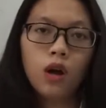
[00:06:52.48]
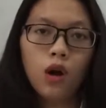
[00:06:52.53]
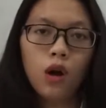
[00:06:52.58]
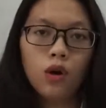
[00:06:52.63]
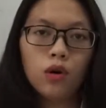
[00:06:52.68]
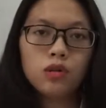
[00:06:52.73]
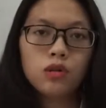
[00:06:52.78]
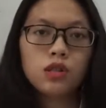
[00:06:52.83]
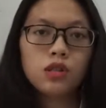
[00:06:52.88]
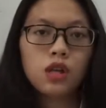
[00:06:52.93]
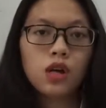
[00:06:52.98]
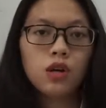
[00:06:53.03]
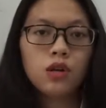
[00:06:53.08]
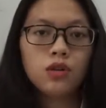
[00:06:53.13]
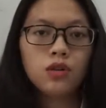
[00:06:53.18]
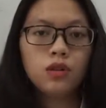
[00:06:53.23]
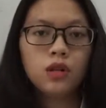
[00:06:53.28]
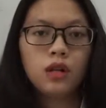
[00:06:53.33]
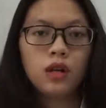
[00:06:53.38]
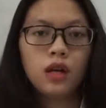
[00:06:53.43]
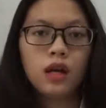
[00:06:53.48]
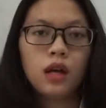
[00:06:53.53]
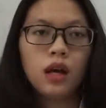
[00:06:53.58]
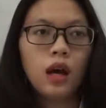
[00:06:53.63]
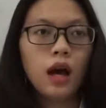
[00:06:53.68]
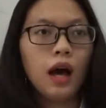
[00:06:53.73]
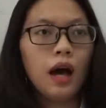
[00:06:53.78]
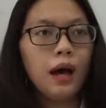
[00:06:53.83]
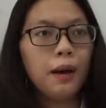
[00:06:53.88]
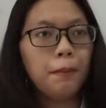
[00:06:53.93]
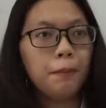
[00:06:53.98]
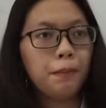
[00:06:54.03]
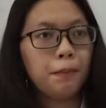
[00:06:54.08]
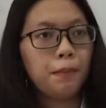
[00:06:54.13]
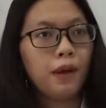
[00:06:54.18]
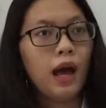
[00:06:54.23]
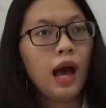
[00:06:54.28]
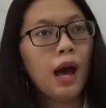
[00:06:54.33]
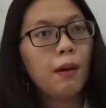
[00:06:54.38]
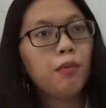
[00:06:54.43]
Also,
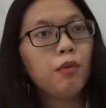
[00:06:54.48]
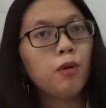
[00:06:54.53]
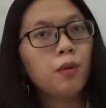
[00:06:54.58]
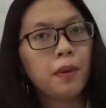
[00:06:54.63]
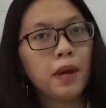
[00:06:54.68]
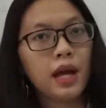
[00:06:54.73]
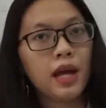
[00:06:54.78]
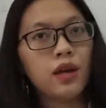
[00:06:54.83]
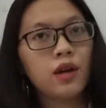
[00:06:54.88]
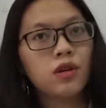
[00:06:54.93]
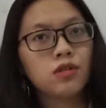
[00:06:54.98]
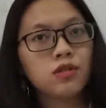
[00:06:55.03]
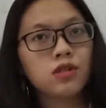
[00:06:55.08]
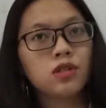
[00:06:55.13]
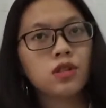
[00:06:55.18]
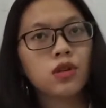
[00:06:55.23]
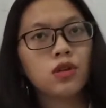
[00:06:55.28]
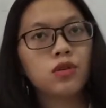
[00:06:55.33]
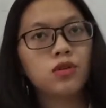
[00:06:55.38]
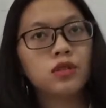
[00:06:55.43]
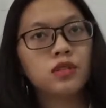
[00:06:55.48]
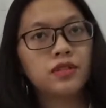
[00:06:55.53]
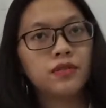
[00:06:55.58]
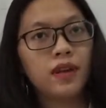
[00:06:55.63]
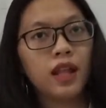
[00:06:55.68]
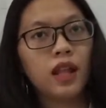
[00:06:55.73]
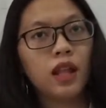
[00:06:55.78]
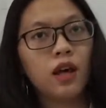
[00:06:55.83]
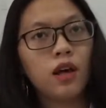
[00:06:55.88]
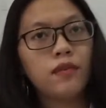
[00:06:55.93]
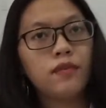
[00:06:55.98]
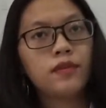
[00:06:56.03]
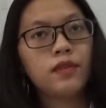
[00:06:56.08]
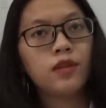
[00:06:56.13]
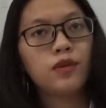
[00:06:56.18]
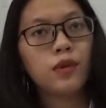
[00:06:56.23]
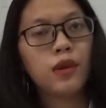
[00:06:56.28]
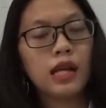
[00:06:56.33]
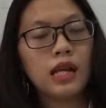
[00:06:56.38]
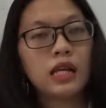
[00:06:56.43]
Apple Pay also developed the
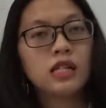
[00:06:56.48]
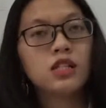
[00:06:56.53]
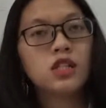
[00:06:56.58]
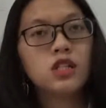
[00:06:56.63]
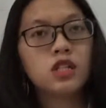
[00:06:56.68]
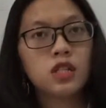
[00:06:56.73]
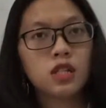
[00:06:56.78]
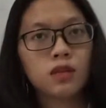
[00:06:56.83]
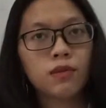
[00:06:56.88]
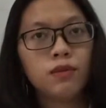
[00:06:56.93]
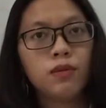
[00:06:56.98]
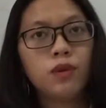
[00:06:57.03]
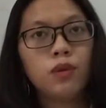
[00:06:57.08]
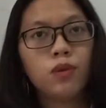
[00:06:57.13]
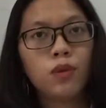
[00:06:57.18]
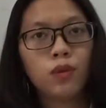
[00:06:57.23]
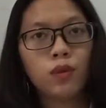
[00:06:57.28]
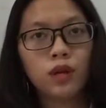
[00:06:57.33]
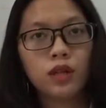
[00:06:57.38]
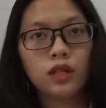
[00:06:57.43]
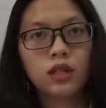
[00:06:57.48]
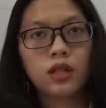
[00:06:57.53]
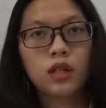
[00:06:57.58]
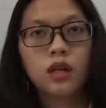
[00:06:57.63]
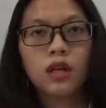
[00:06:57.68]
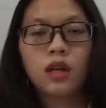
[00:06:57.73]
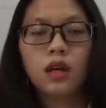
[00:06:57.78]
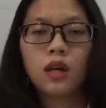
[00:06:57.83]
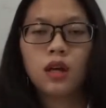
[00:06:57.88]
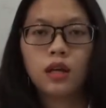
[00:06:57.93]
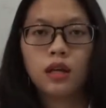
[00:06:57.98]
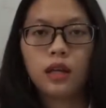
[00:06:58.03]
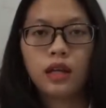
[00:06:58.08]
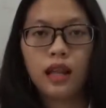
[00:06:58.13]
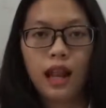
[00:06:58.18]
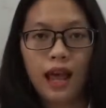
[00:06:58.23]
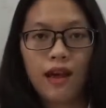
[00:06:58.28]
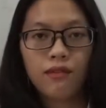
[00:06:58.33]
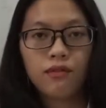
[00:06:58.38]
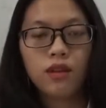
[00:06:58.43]
relationship with
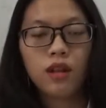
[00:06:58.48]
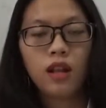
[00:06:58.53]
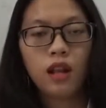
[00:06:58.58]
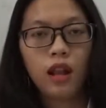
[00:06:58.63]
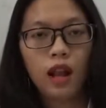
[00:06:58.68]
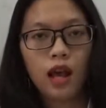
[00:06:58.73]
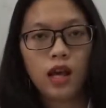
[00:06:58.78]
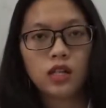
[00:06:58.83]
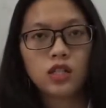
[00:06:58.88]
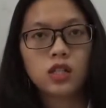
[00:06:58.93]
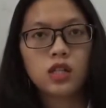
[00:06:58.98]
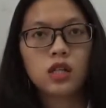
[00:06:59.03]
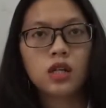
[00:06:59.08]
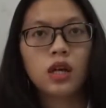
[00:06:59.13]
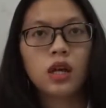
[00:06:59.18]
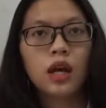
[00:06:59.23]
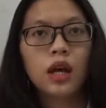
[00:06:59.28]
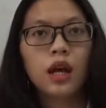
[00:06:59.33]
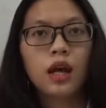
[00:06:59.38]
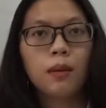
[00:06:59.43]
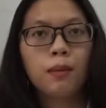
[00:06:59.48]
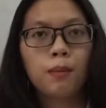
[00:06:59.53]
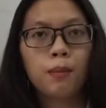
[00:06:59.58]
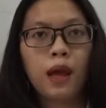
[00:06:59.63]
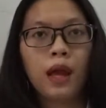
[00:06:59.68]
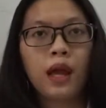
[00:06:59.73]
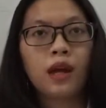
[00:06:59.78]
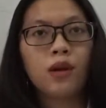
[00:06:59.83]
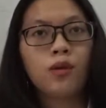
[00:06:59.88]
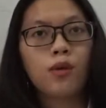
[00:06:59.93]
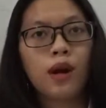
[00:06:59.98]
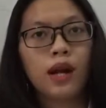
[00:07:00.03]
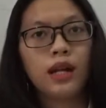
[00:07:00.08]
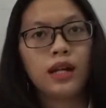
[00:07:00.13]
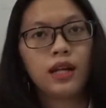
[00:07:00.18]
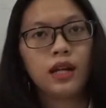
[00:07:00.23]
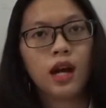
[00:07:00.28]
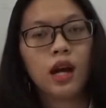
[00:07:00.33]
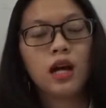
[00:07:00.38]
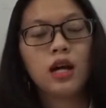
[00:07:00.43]
11 large credit
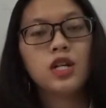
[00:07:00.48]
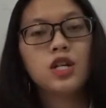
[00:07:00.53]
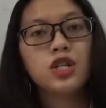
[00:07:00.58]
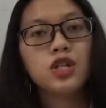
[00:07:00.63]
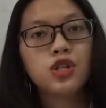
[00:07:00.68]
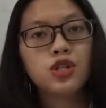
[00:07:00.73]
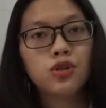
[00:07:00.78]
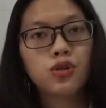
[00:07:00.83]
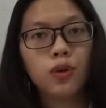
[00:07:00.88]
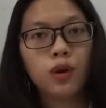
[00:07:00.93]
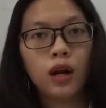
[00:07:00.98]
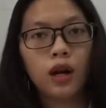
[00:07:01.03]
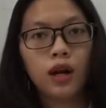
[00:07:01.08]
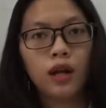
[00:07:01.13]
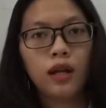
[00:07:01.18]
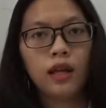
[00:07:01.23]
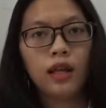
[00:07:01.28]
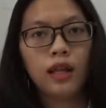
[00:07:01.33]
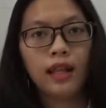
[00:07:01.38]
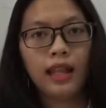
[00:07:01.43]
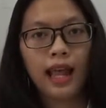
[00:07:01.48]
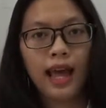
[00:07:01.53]
card issuers